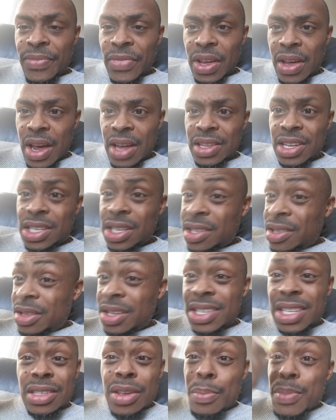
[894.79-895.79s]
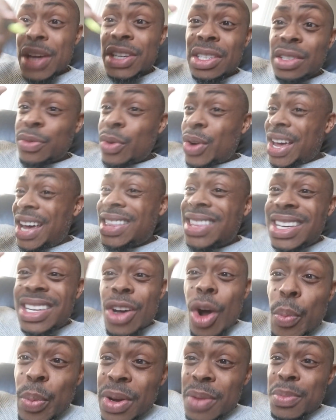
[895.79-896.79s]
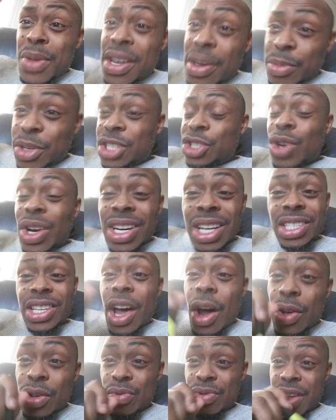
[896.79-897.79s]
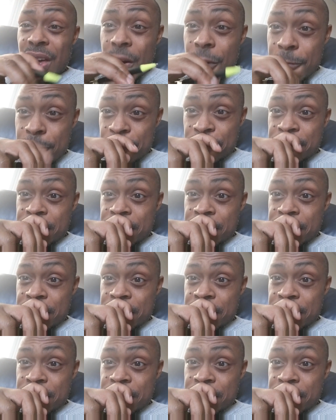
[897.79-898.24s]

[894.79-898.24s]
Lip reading: Okay, this is a message for Ethiopian men. I'm just trying to tell you now.